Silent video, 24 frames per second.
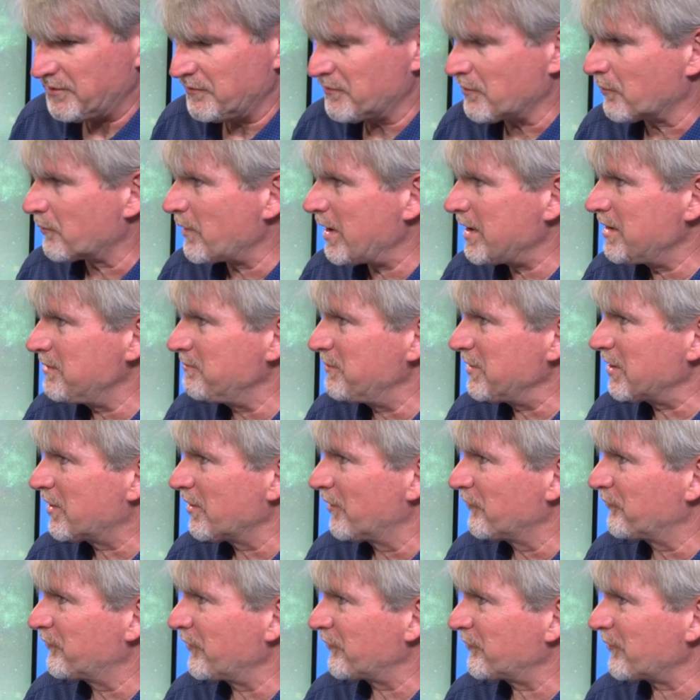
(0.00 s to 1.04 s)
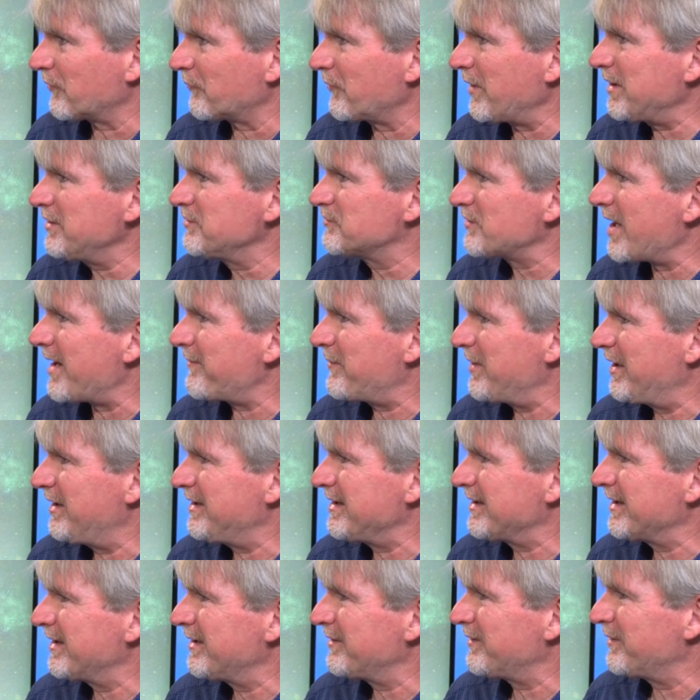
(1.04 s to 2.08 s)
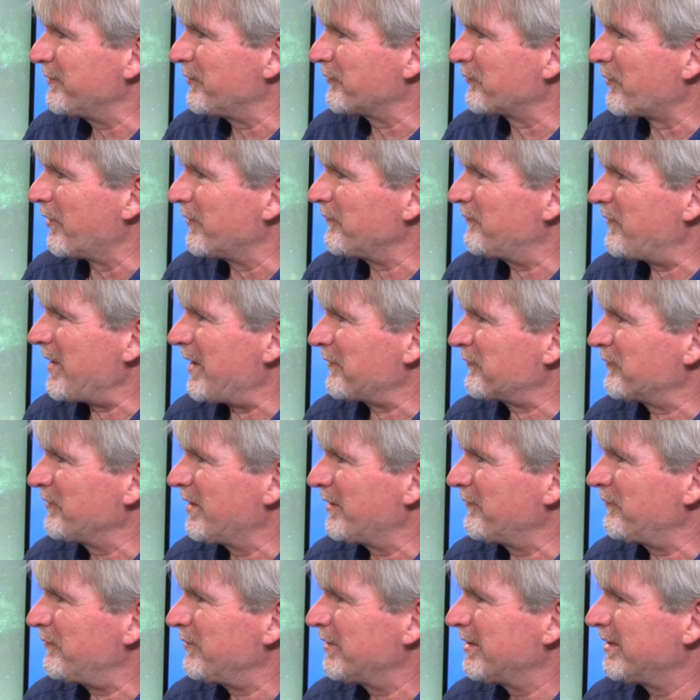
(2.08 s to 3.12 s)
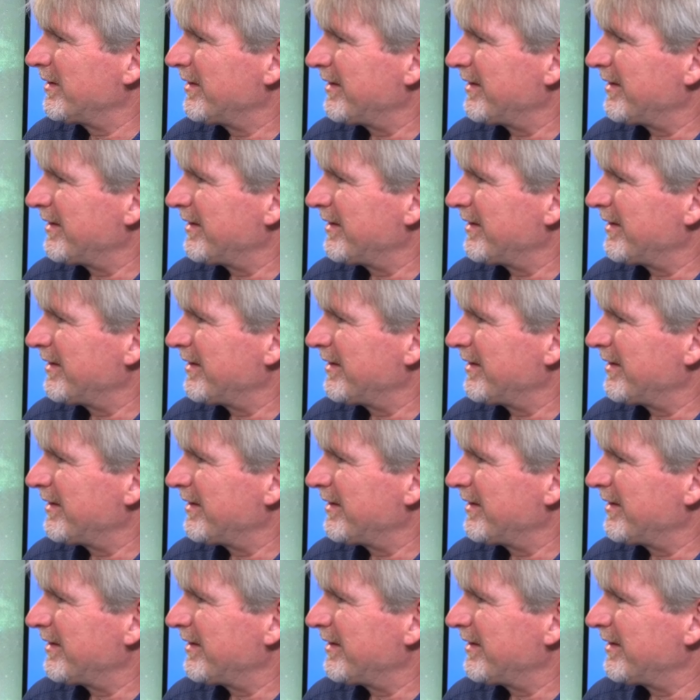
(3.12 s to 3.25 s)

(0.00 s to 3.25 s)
in the rain because just a raindrop hitting it, it was going fast enough,